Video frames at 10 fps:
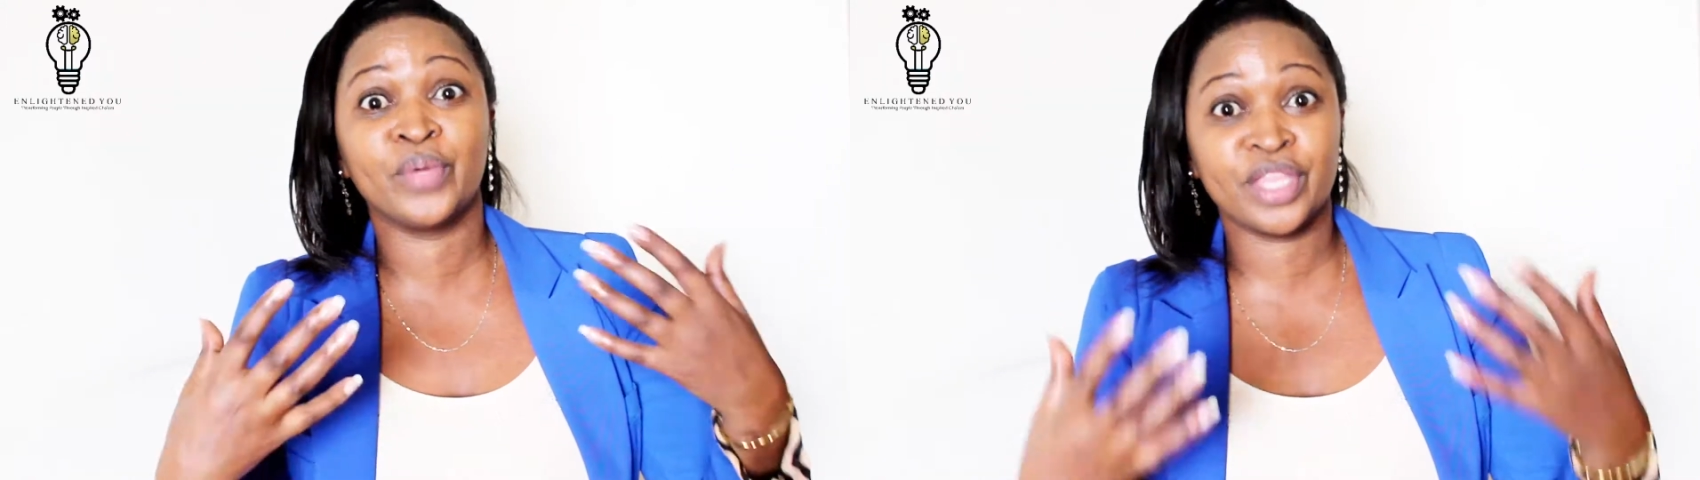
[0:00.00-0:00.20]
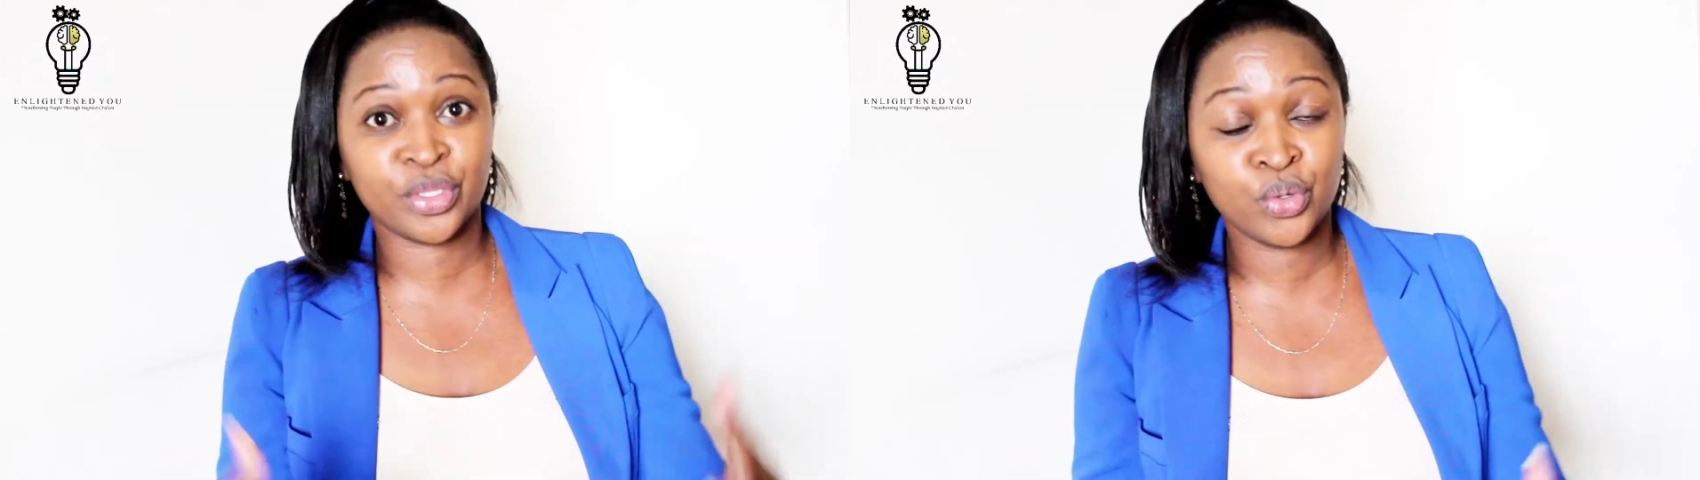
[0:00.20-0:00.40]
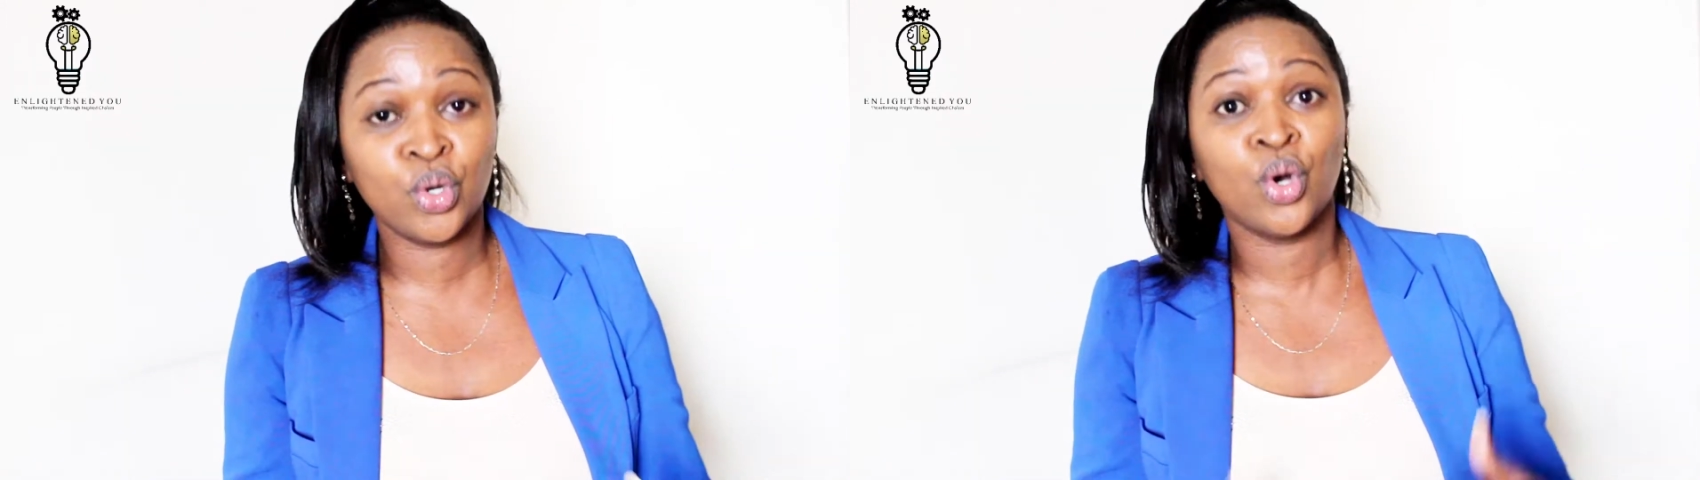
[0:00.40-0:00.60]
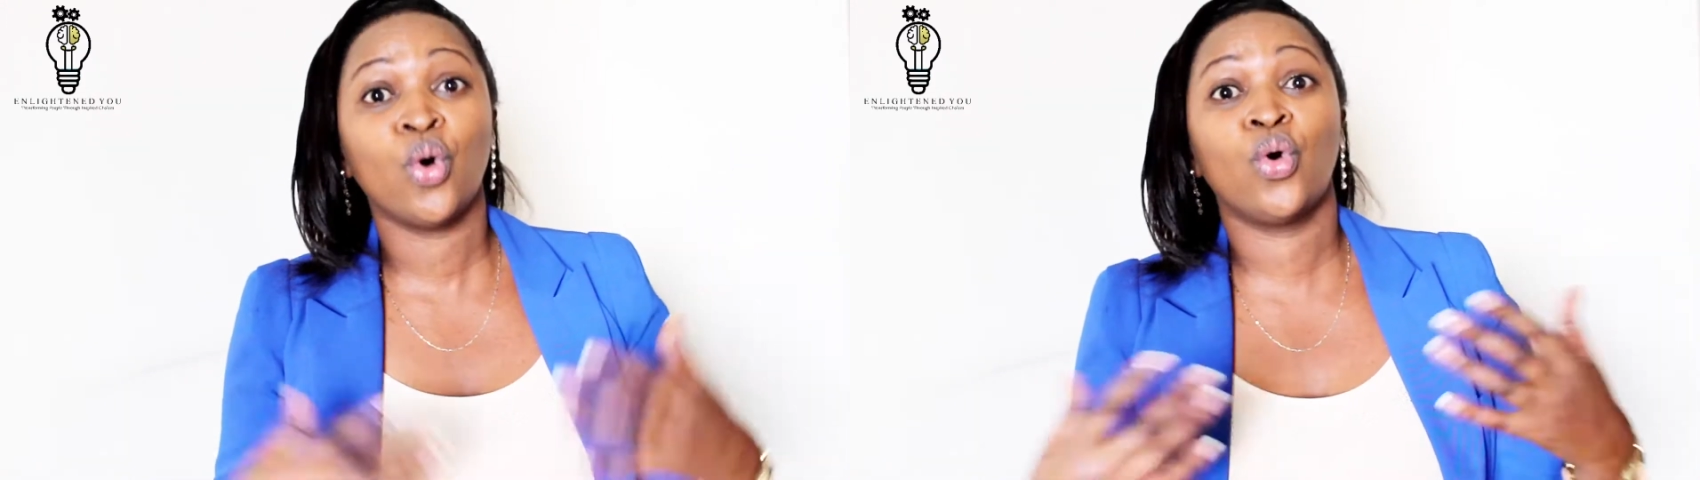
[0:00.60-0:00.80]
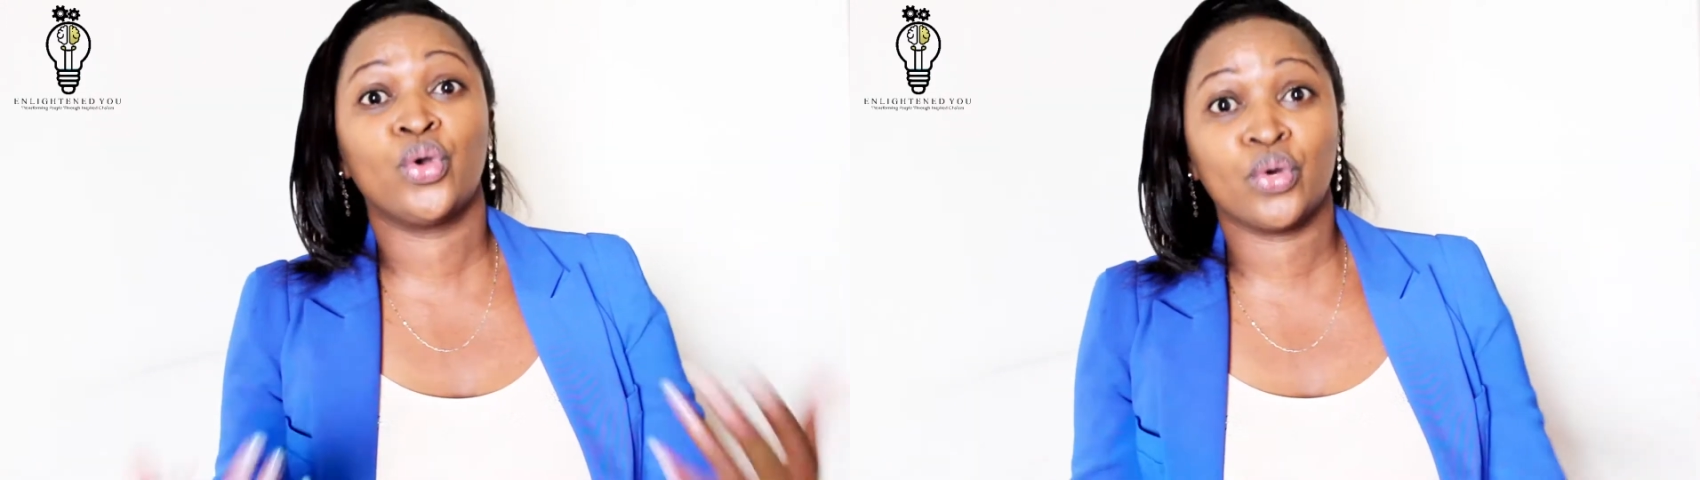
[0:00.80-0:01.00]
with you
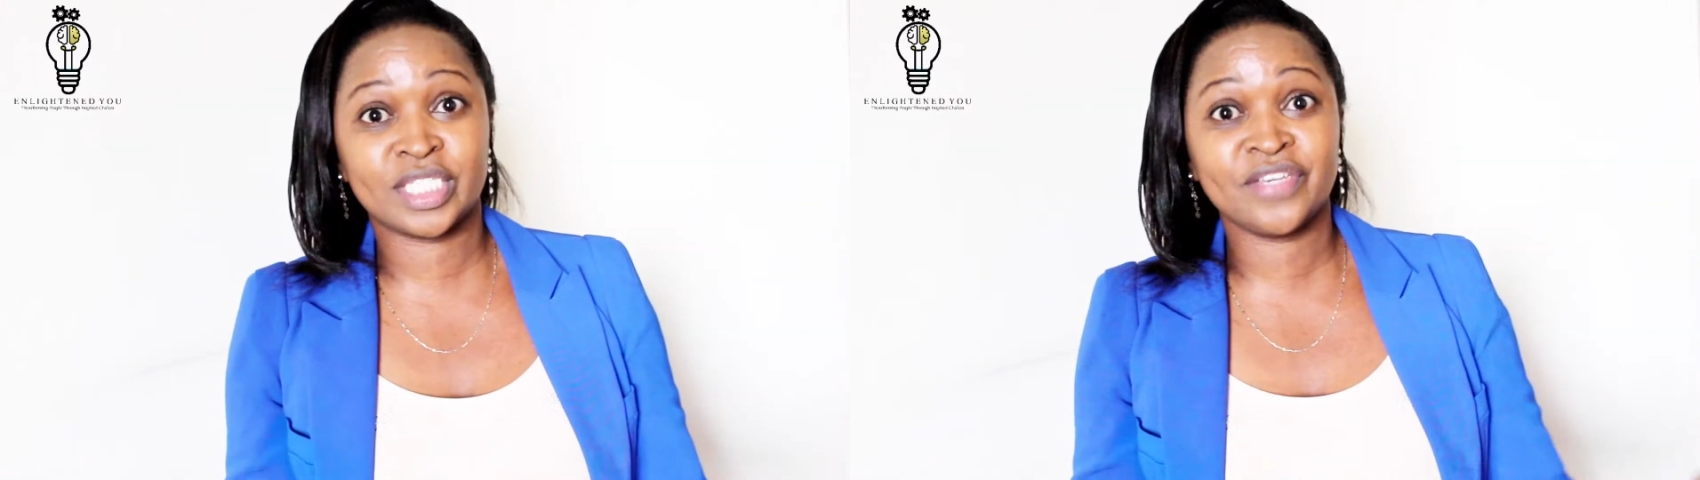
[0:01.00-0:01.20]
or not.